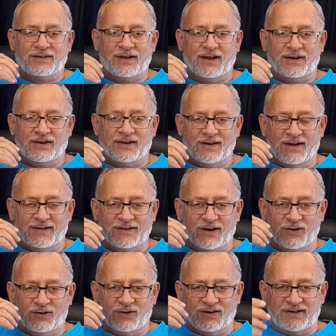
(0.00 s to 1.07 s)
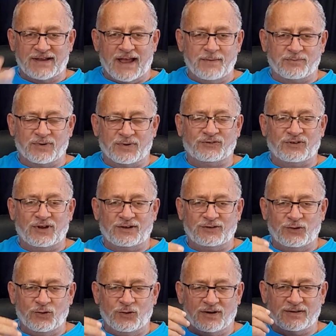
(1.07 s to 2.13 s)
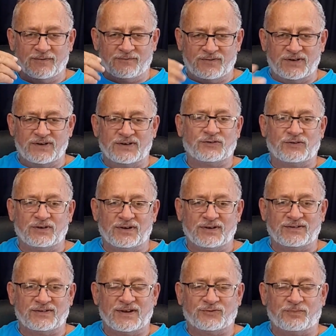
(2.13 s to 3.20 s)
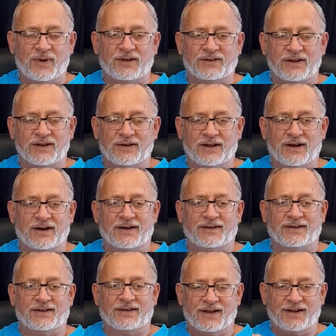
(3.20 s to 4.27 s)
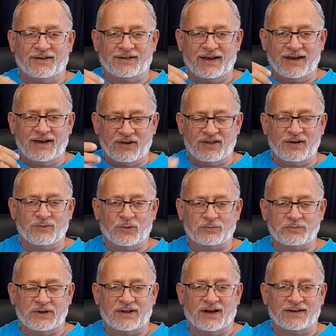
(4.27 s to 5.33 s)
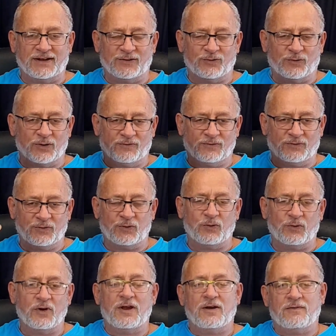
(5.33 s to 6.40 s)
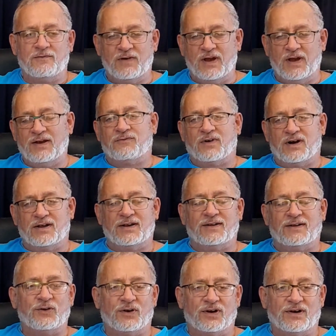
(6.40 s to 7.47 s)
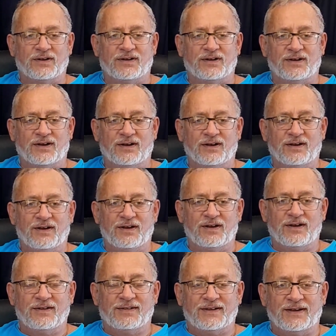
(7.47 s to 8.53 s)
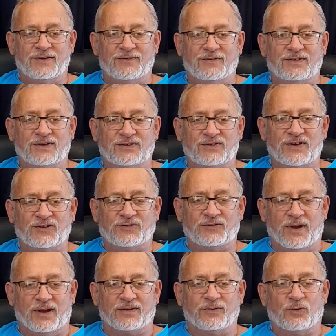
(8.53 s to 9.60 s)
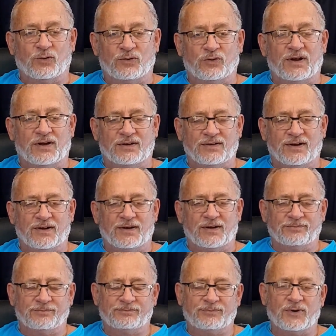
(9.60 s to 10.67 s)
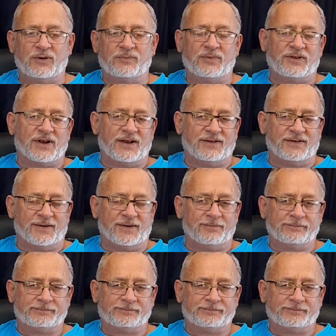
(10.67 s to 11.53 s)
then and it happens, then you are the first suspect in line, and everything will be done in order to verify that you are the suspect or the perpetrator.